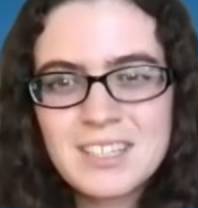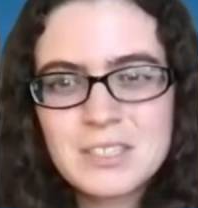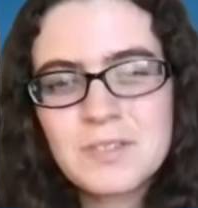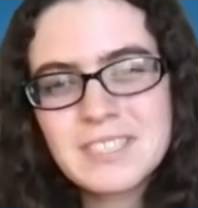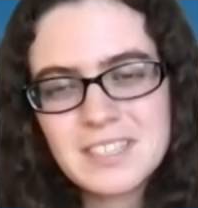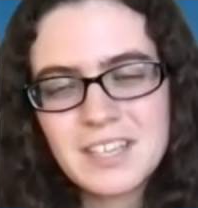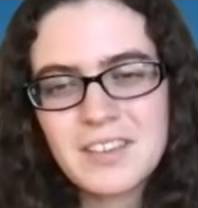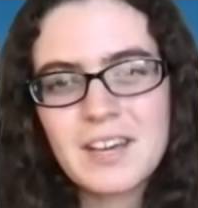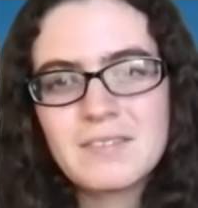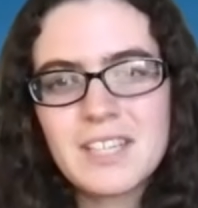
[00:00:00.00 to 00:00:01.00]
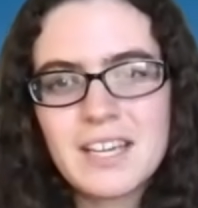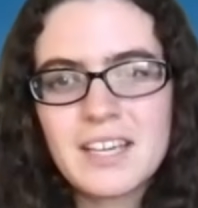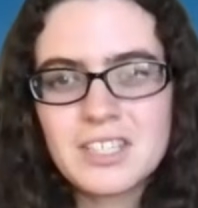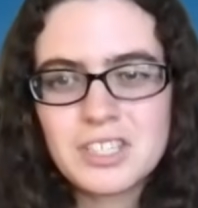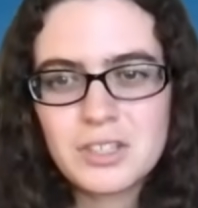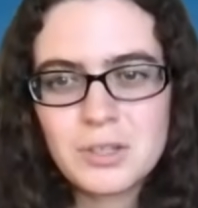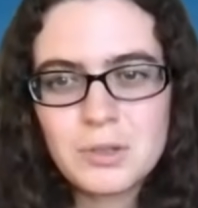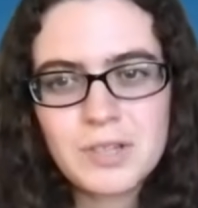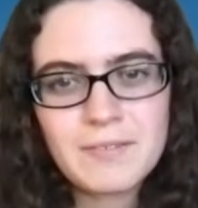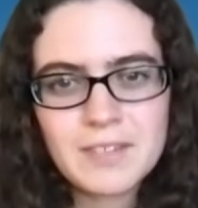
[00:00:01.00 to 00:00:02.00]
So recently, the FDA issued new
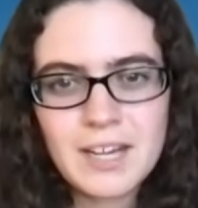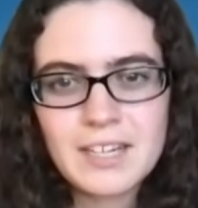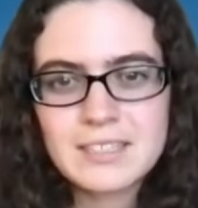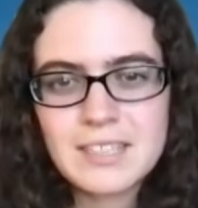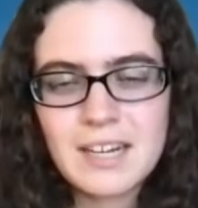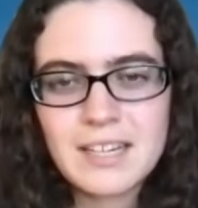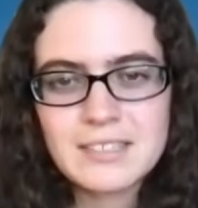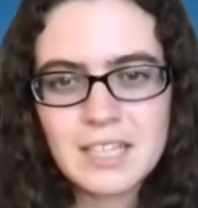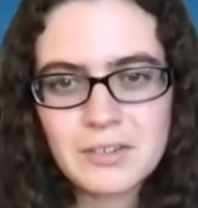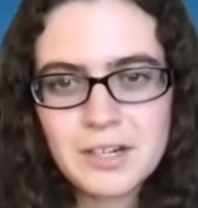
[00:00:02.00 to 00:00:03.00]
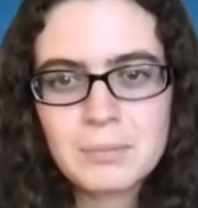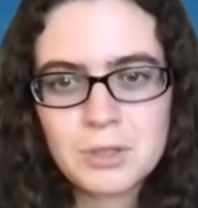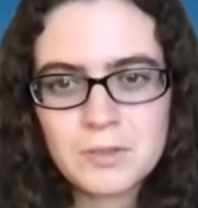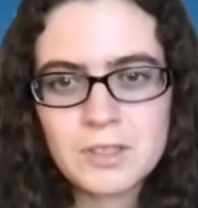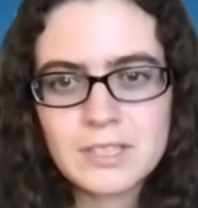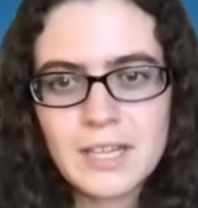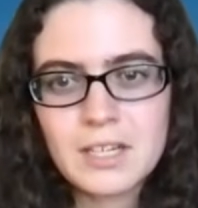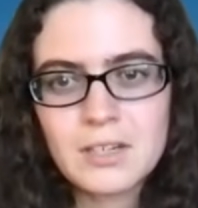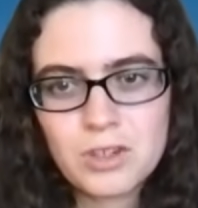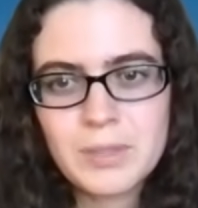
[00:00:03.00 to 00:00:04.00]
draft guidance on accelerated approvals and
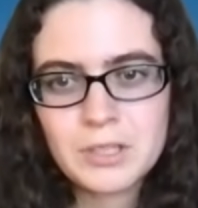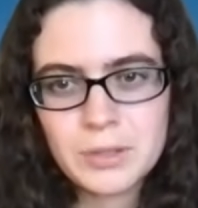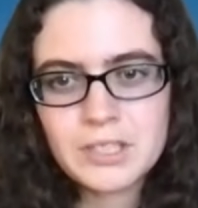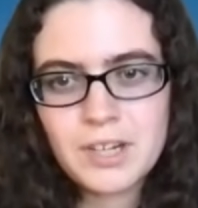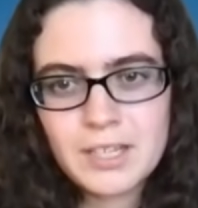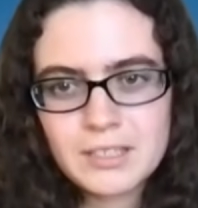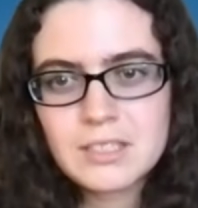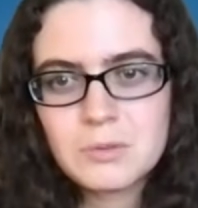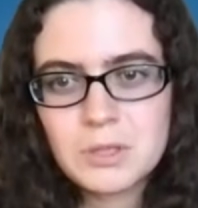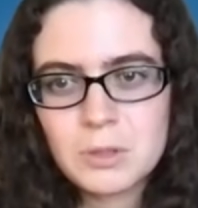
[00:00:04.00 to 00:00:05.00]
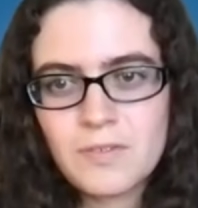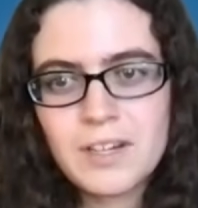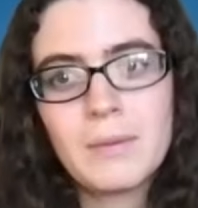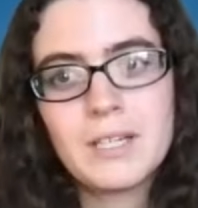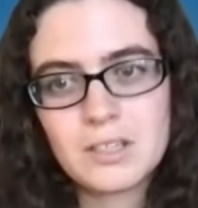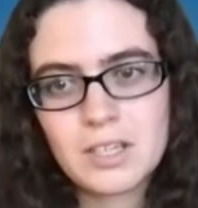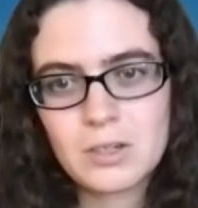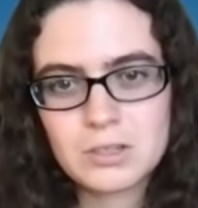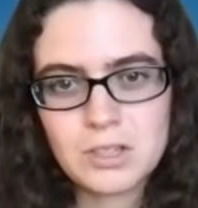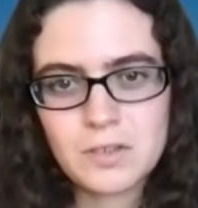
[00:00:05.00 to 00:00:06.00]
confirmatory trials, which will fundamentally
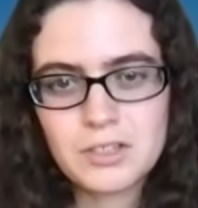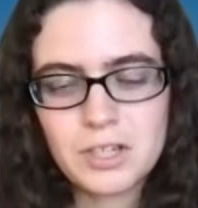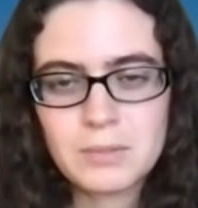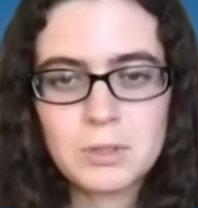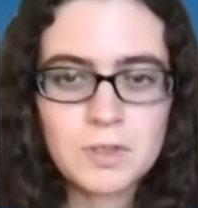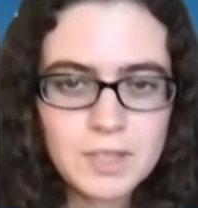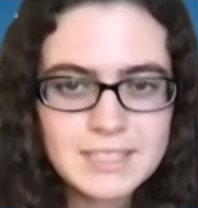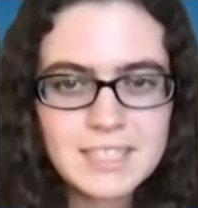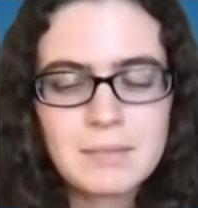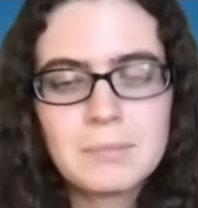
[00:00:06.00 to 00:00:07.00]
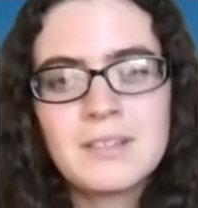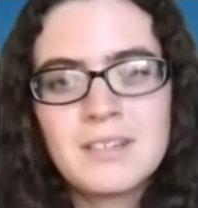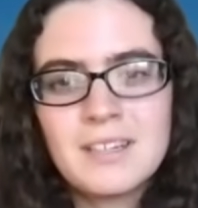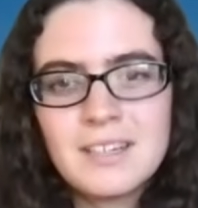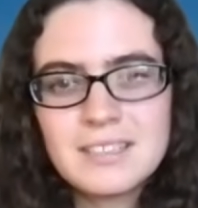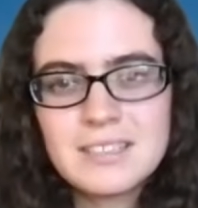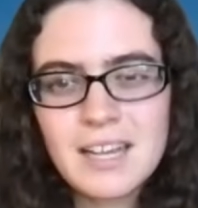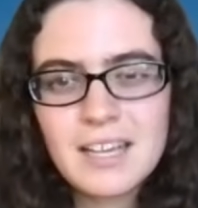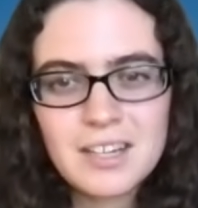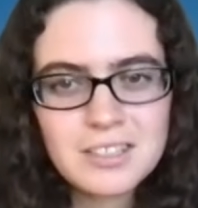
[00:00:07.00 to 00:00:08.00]
alter the drug approval landscape.
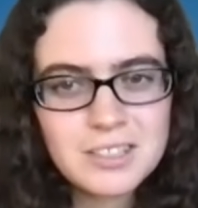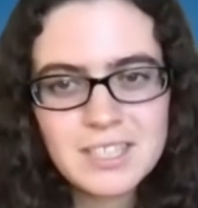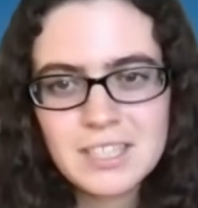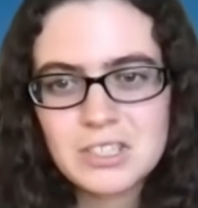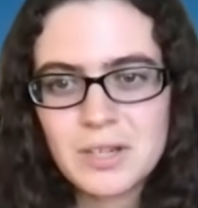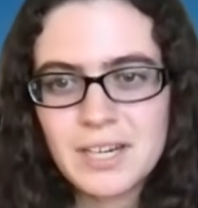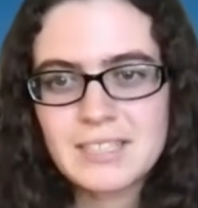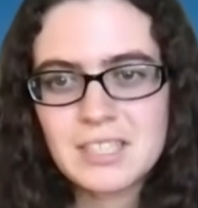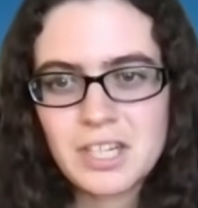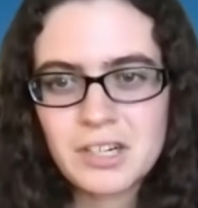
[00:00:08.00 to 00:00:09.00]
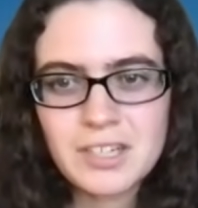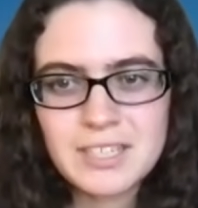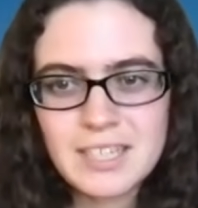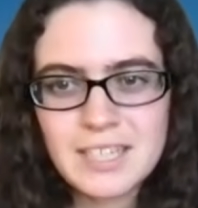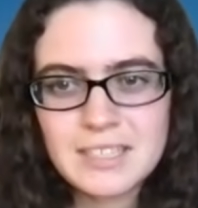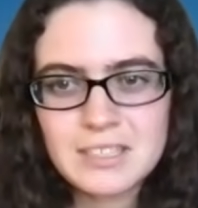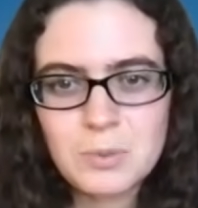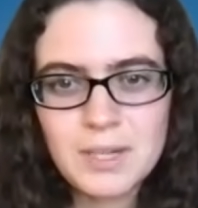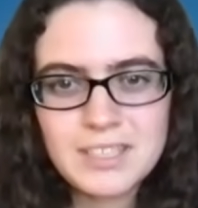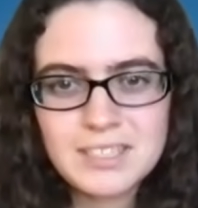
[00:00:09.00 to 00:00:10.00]
Today, Dr. Singh is joining us to share her insights
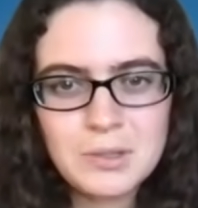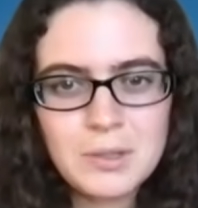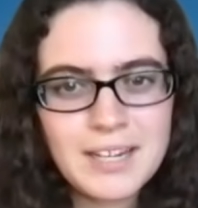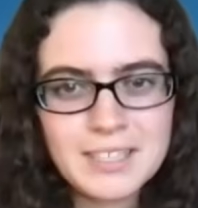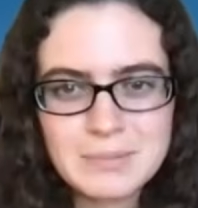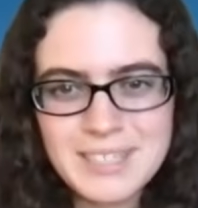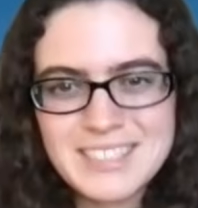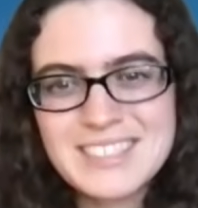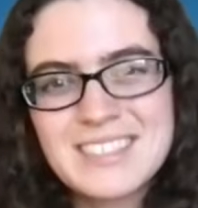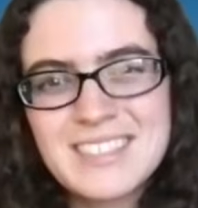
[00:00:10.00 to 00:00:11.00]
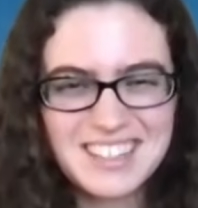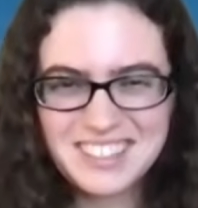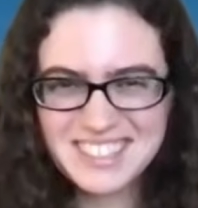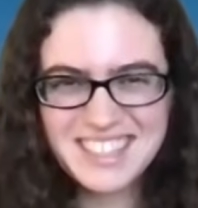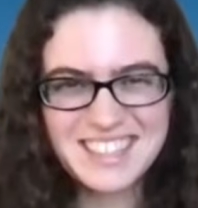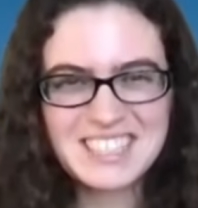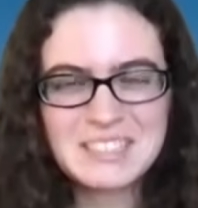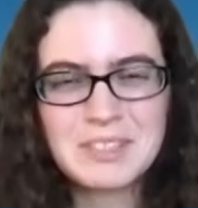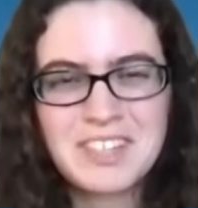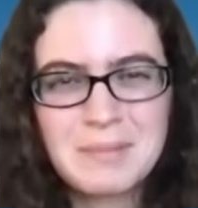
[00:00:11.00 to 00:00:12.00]
into what this new guidance means. Dr. Singh, thanks
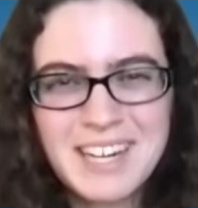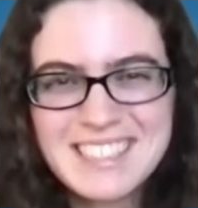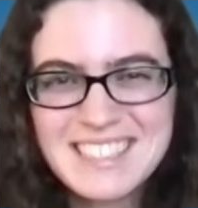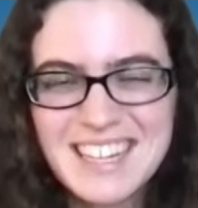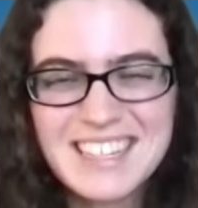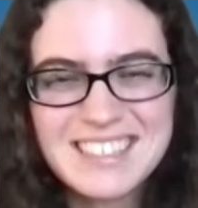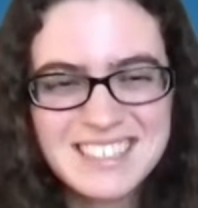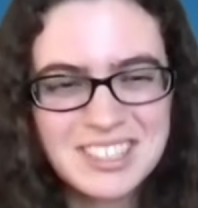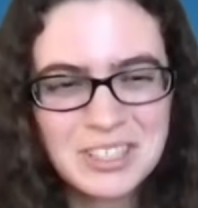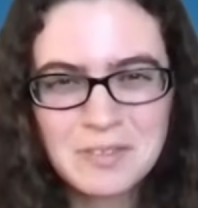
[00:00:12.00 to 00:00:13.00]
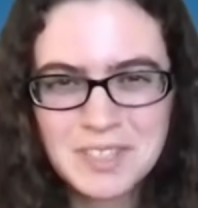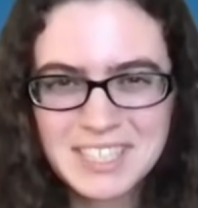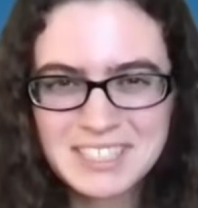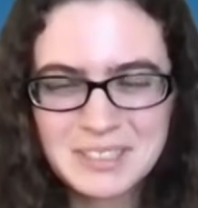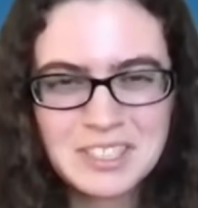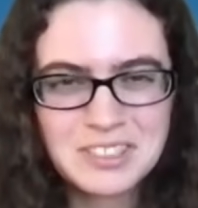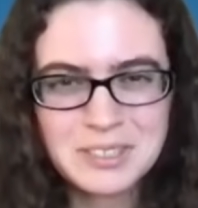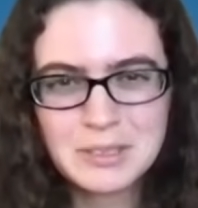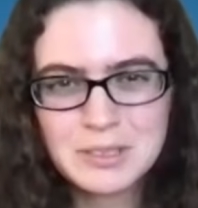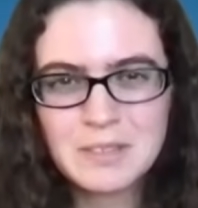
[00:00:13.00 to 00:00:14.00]
so much for coming on today. To start off, we'd like to
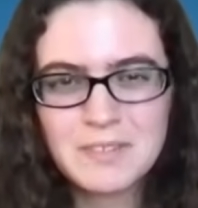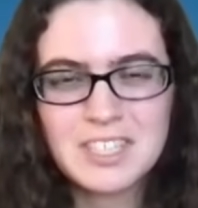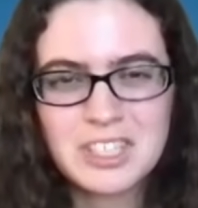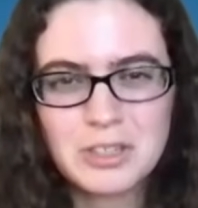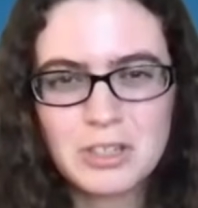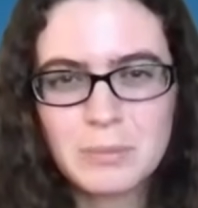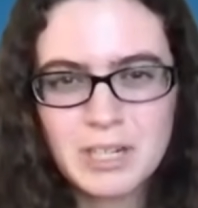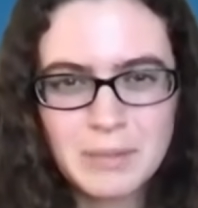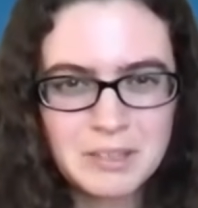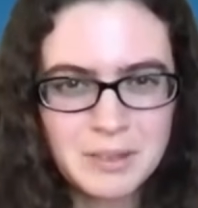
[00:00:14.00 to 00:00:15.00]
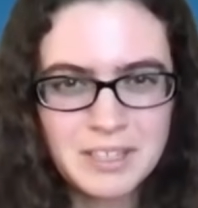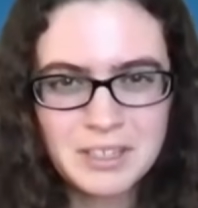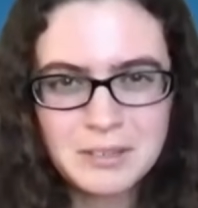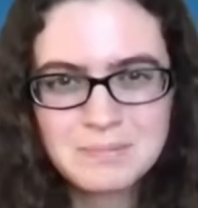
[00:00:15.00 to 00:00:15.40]
introduce yourself and share a little bit about what you do.